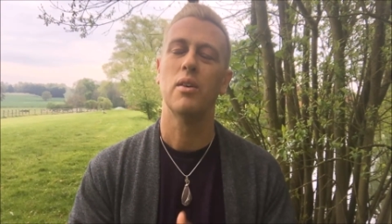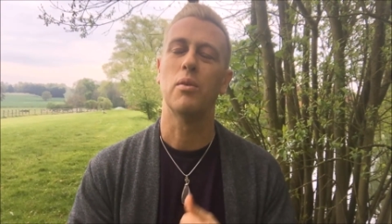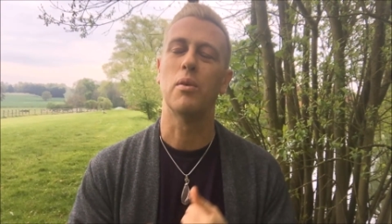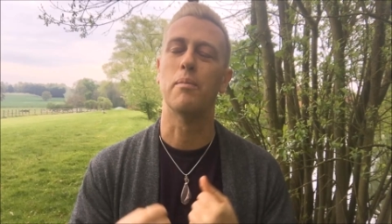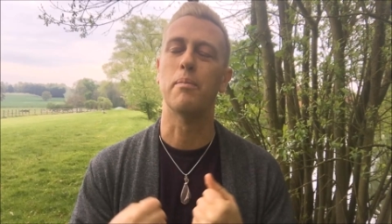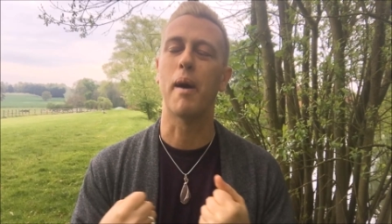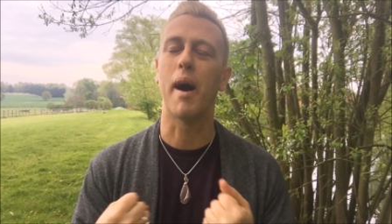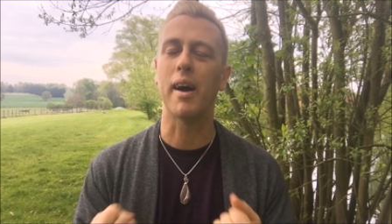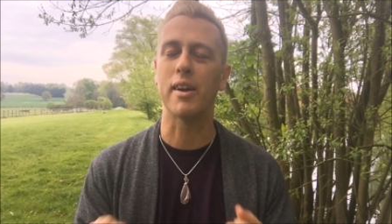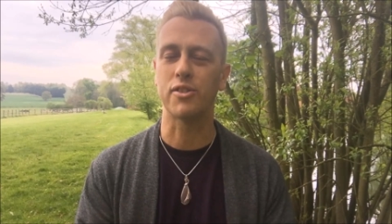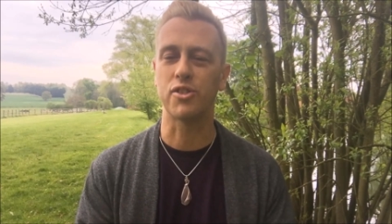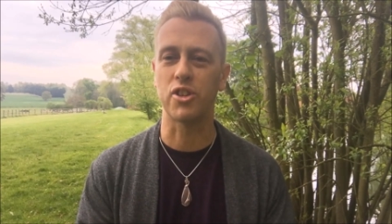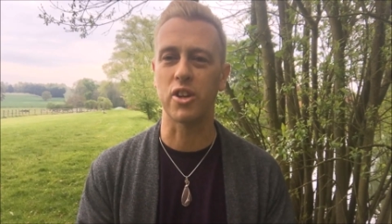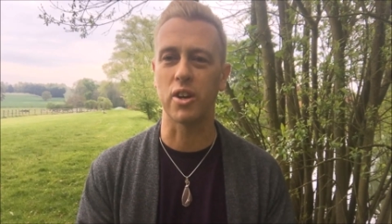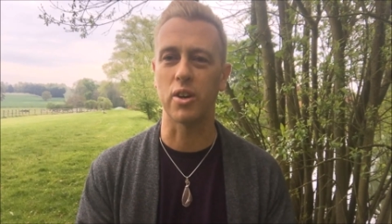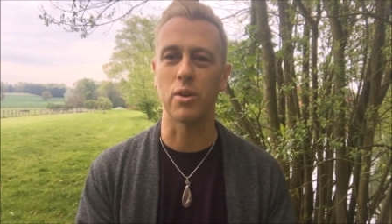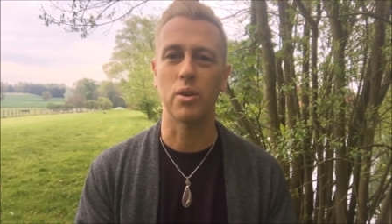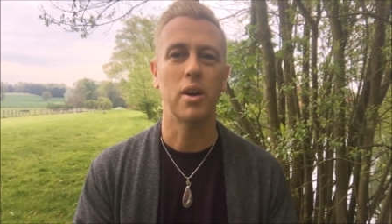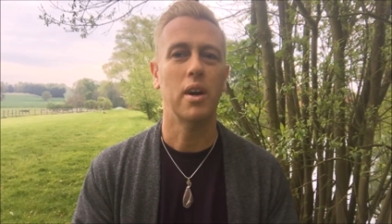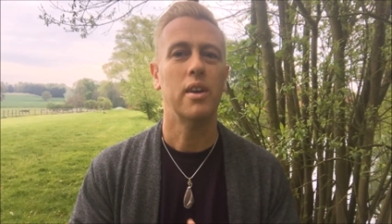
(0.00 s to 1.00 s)
with
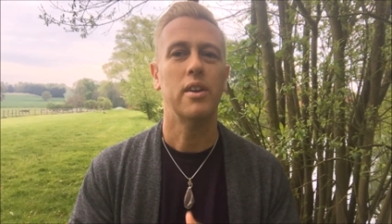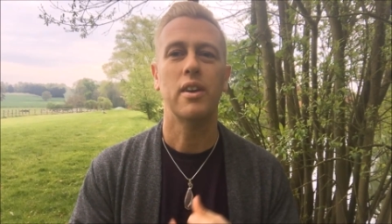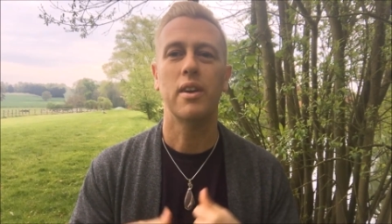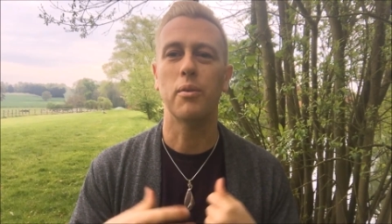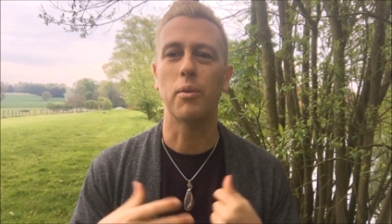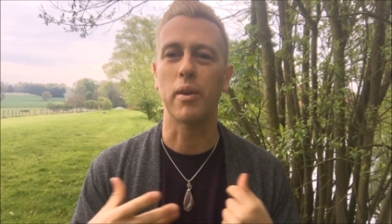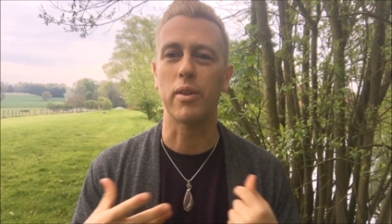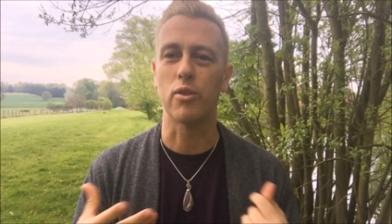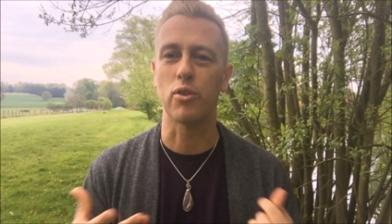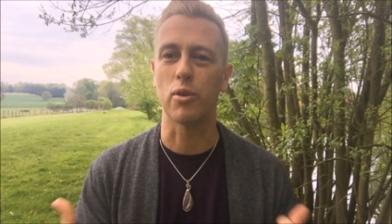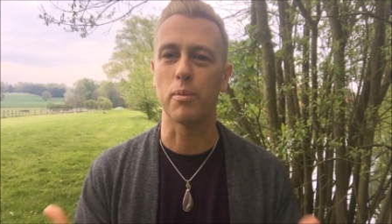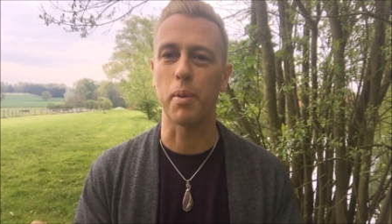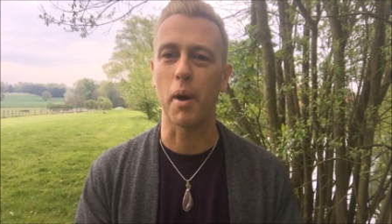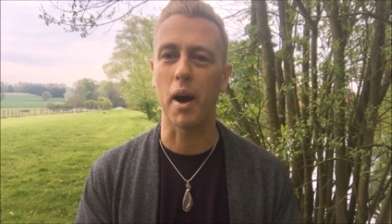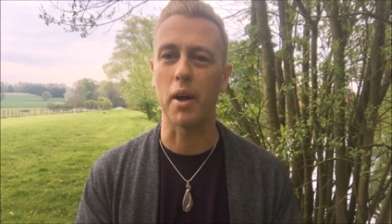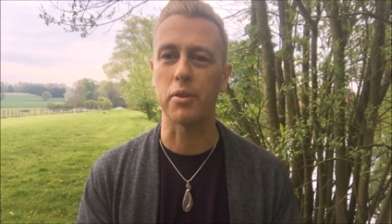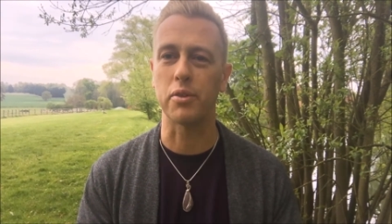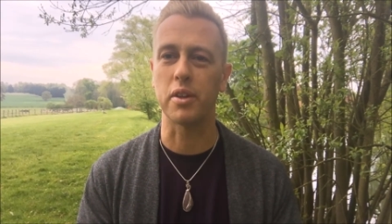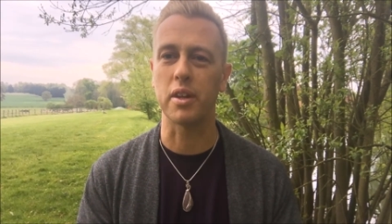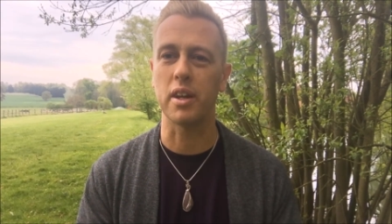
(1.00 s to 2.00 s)
Barchiel, whether you're a
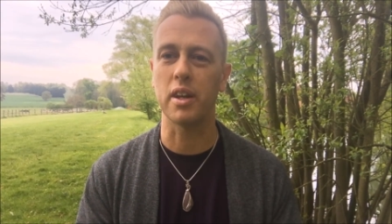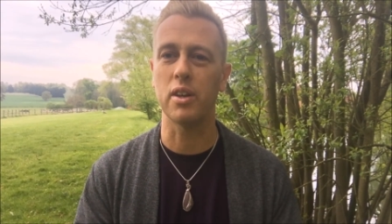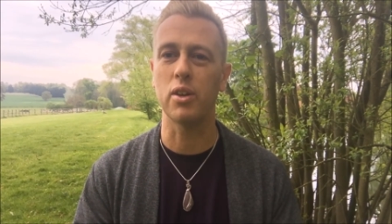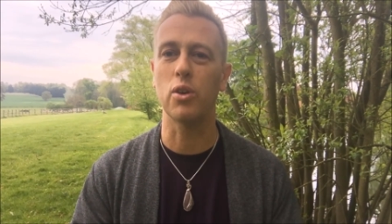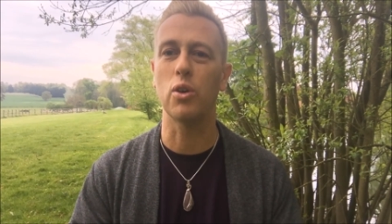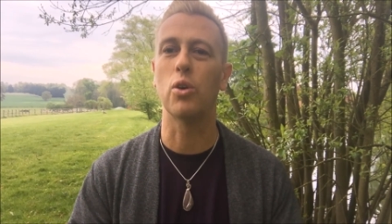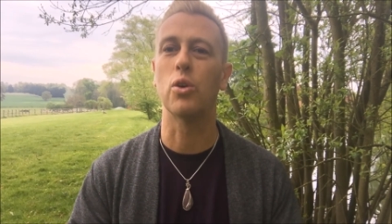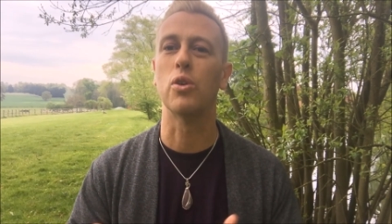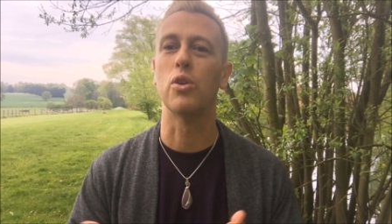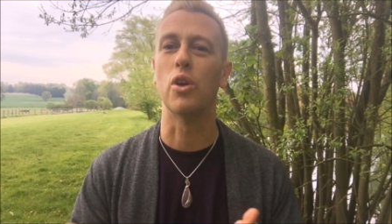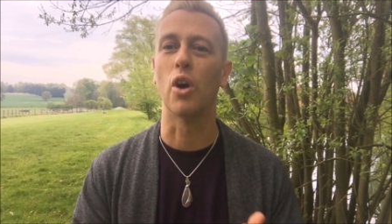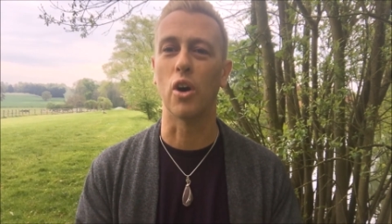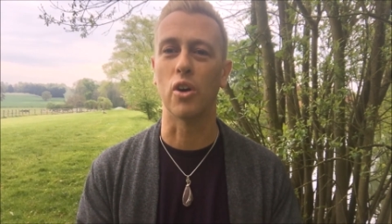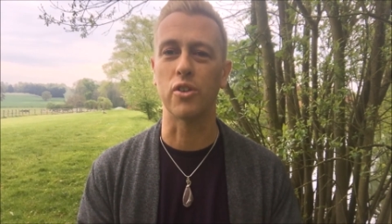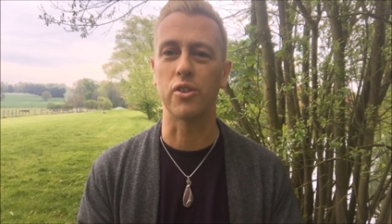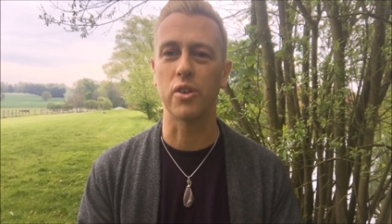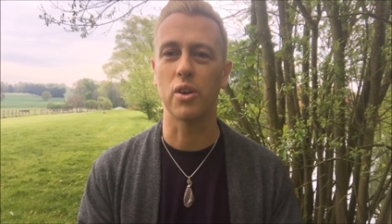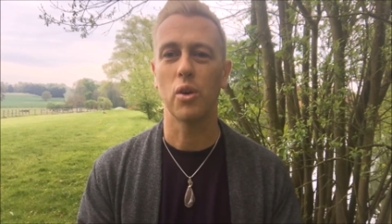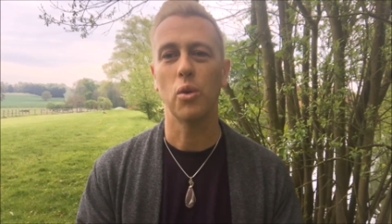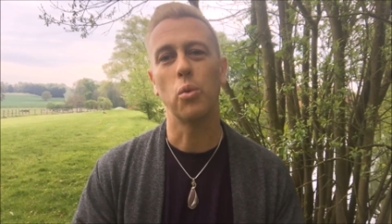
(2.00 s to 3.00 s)
Piscean or
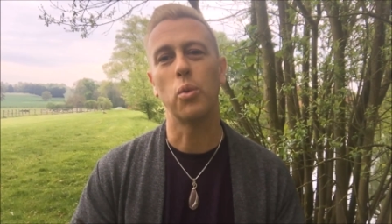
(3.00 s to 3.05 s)
not.